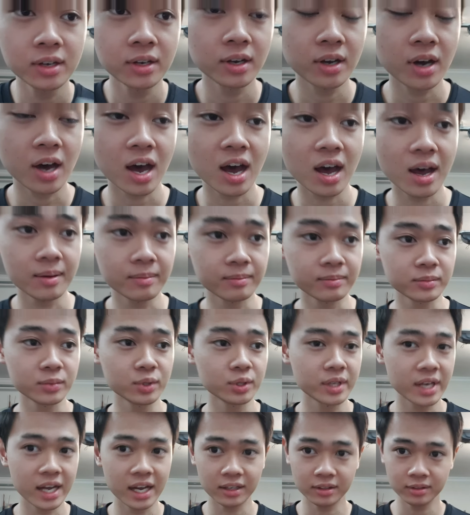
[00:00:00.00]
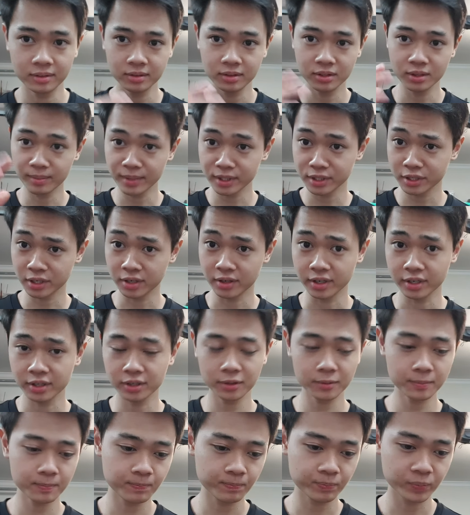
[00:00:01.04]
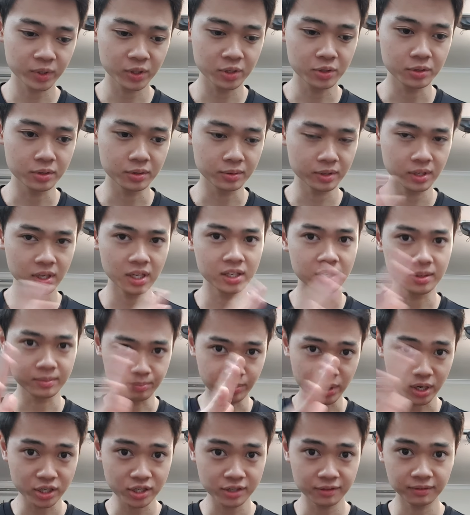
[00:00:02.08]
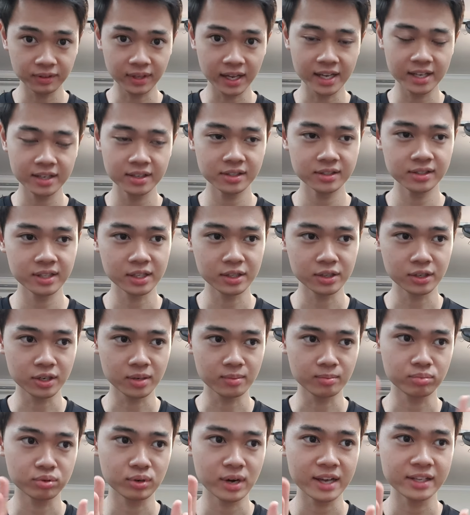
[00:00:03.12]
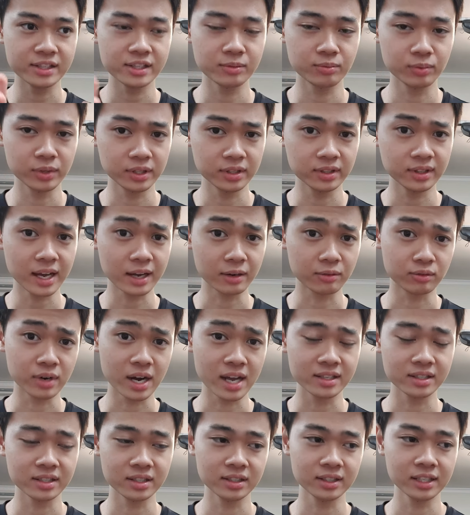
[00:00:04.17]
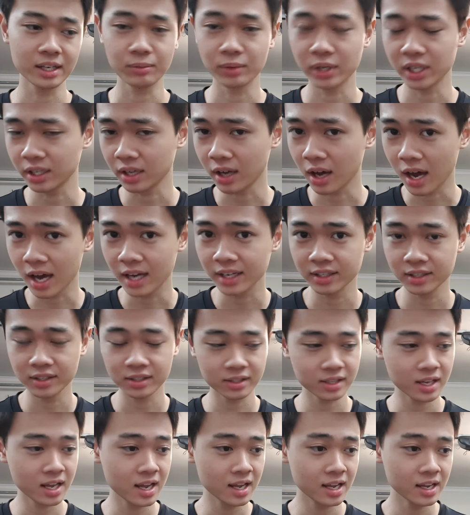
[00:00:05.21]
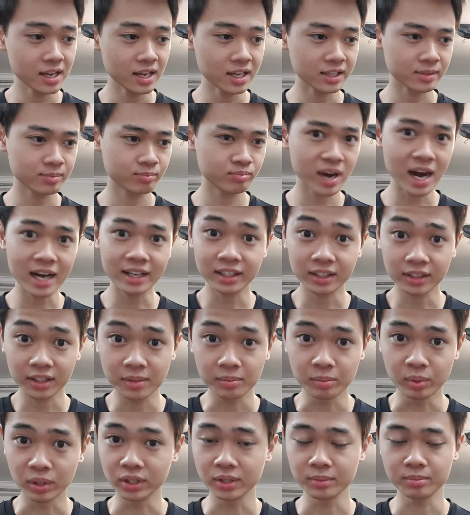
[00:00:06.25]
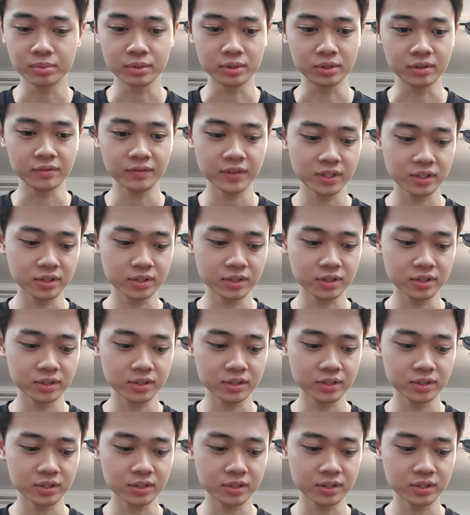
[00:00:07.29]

Um, you get your material, in a bunch of layers, then you compress it with like resin, then when it hardens, it's practically bulletproof.